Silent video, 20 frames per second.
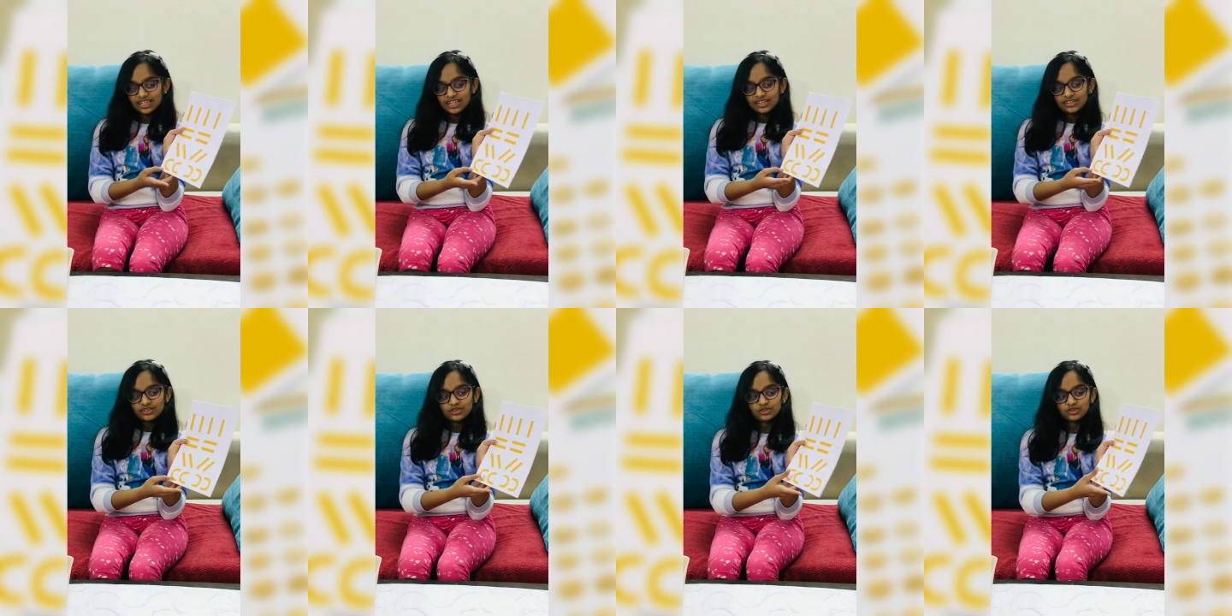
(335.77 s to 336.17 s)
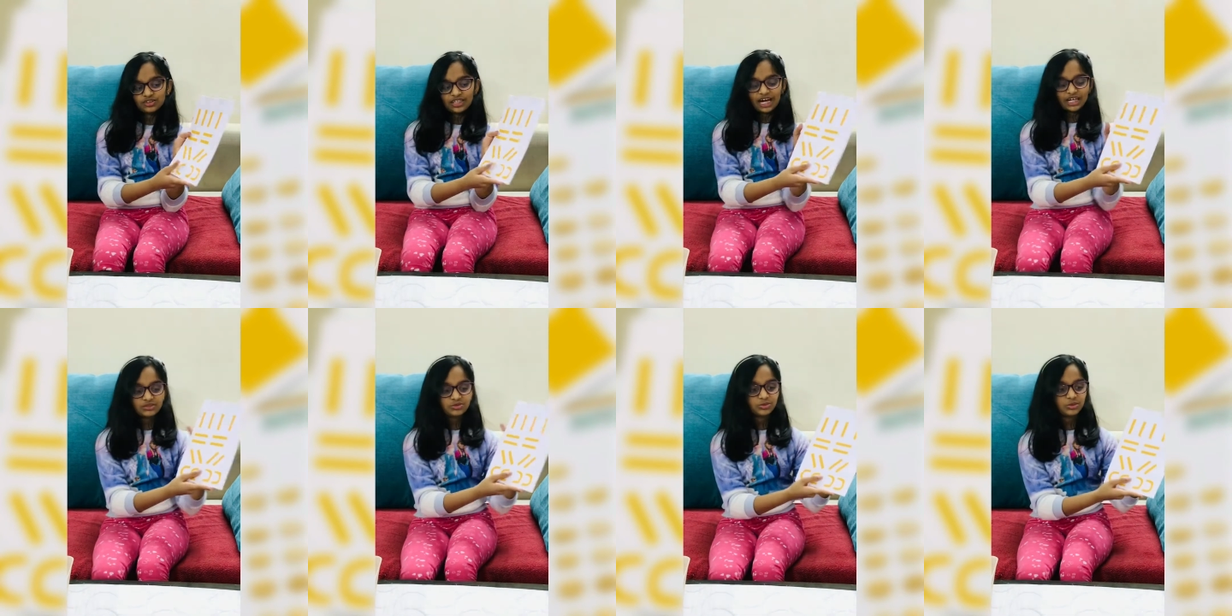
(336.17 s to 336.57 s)
So
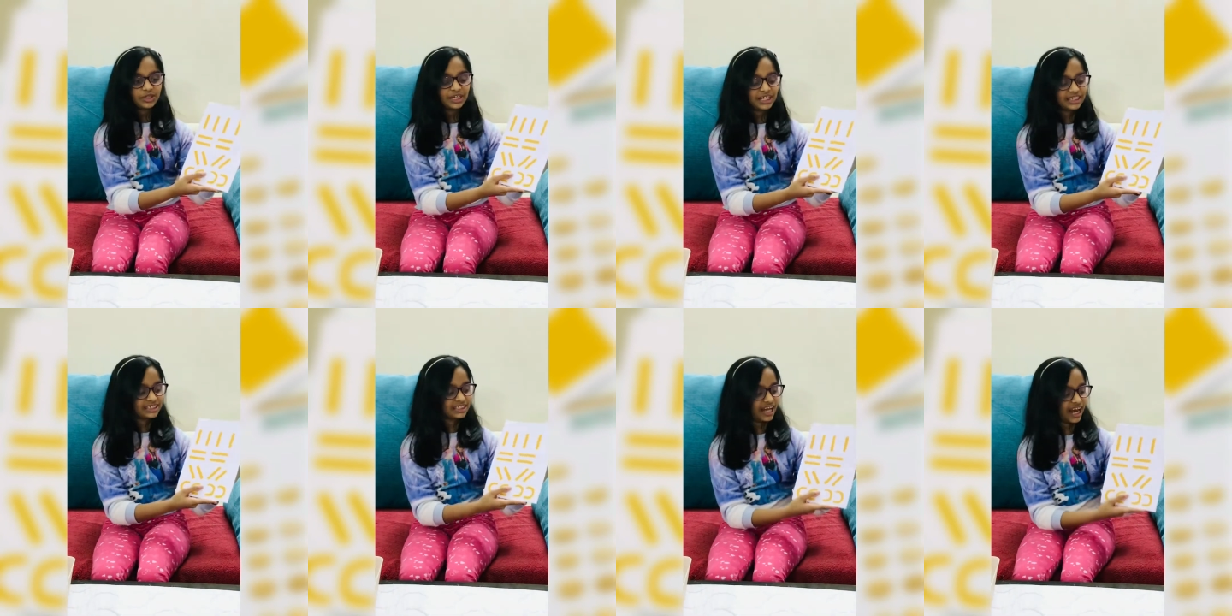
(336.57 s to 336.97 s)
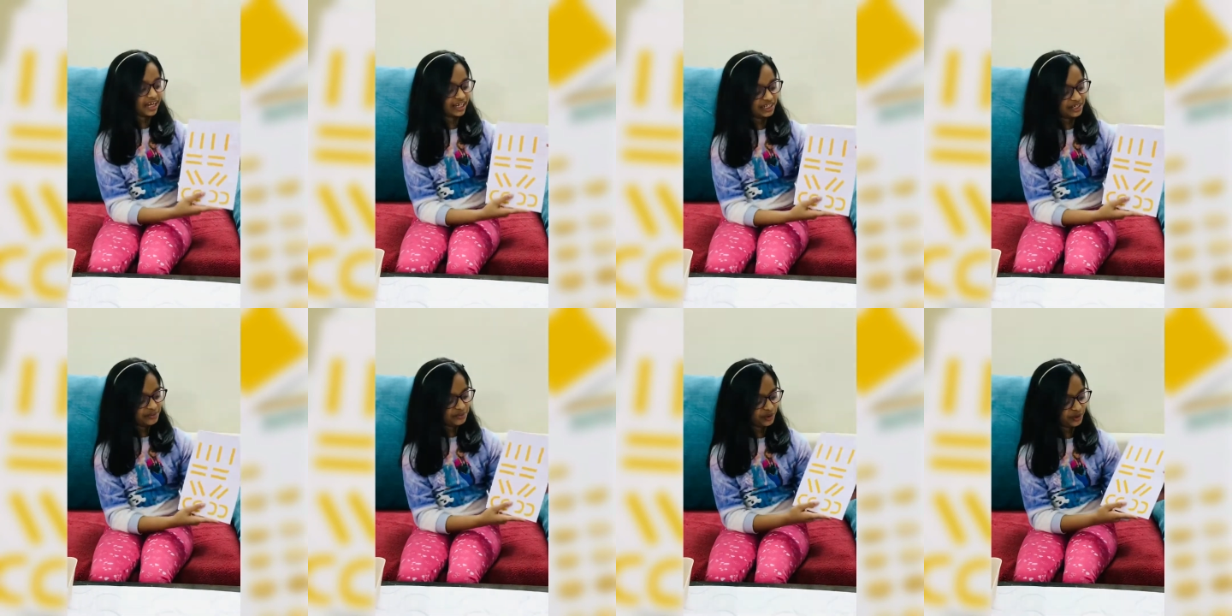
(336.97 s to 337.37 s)
that's what
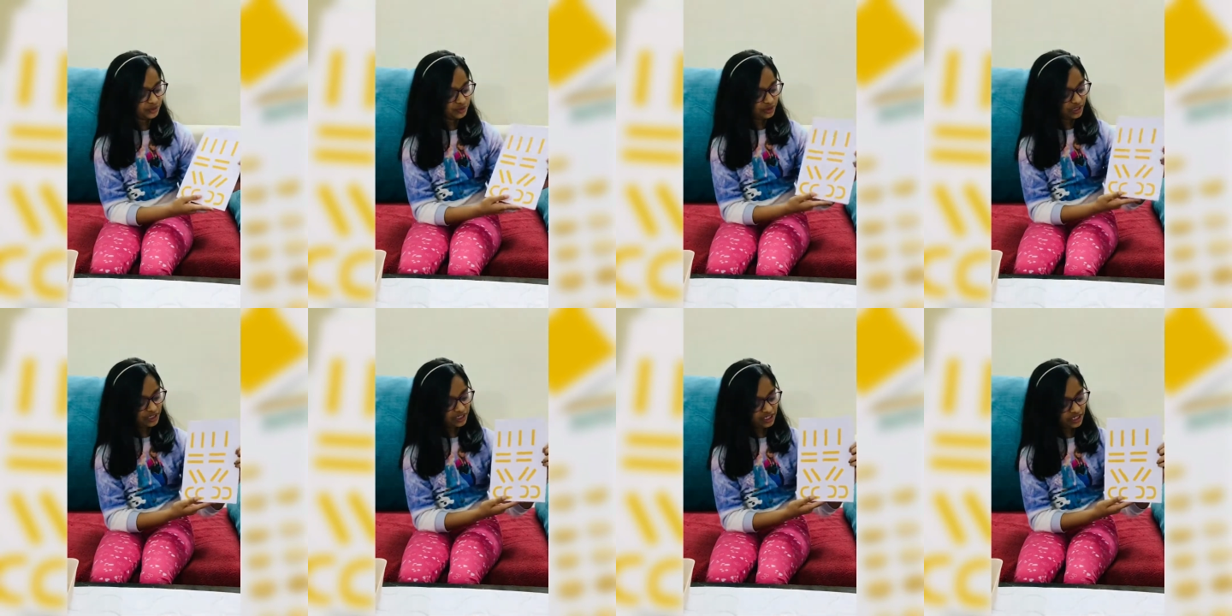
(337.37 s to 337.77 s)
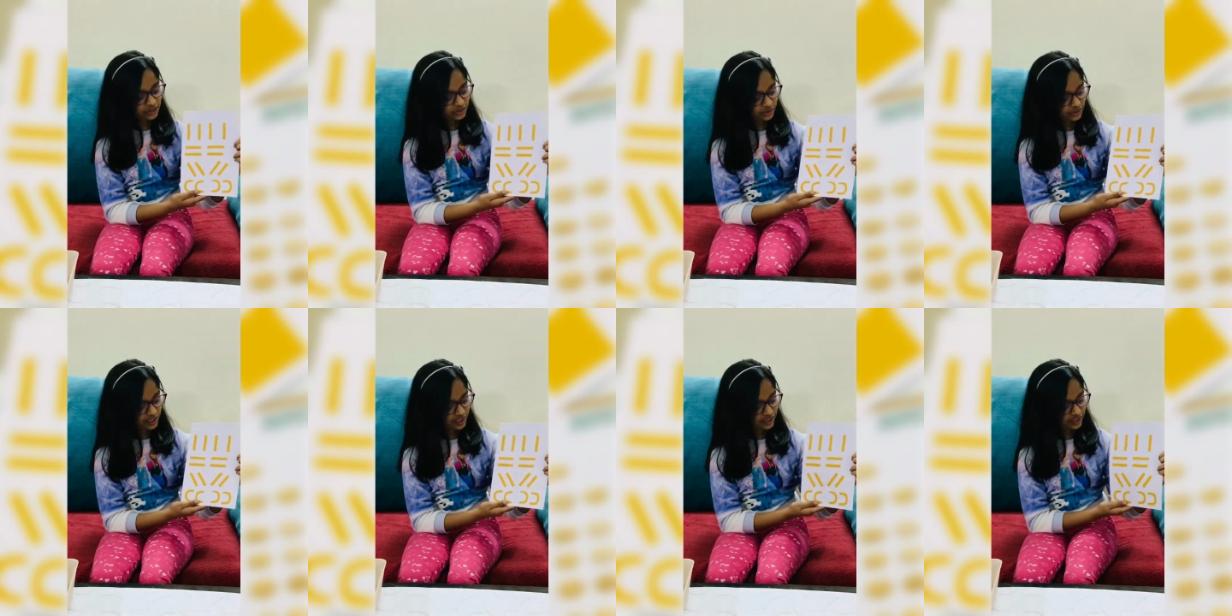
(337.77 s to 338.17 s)
exactly what we did
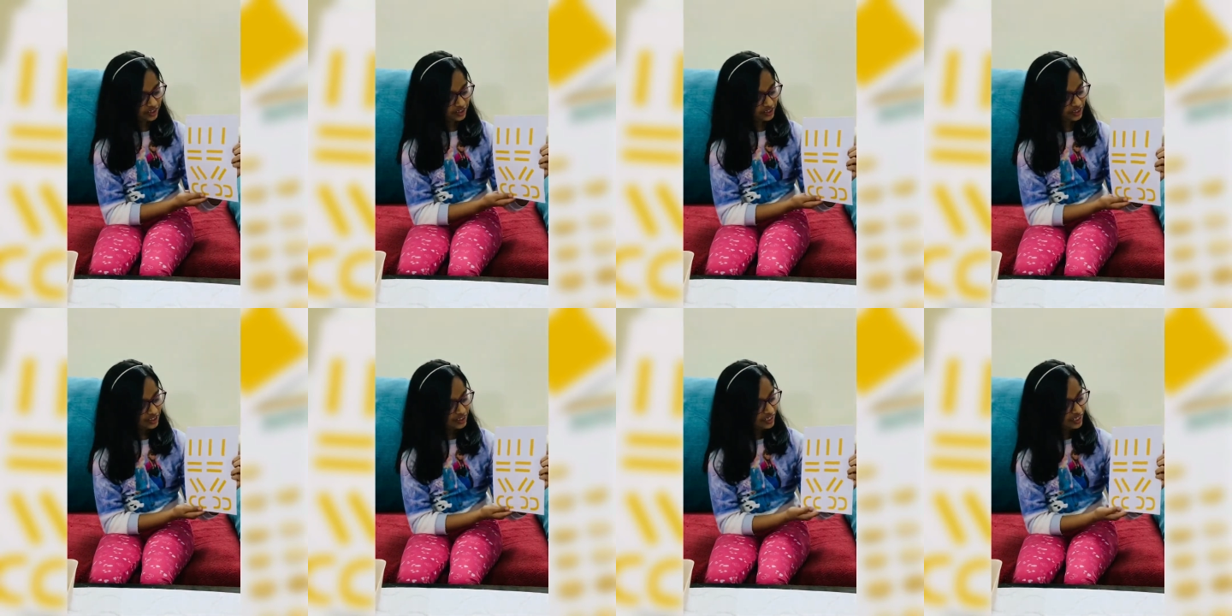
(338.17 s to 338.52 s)
over here.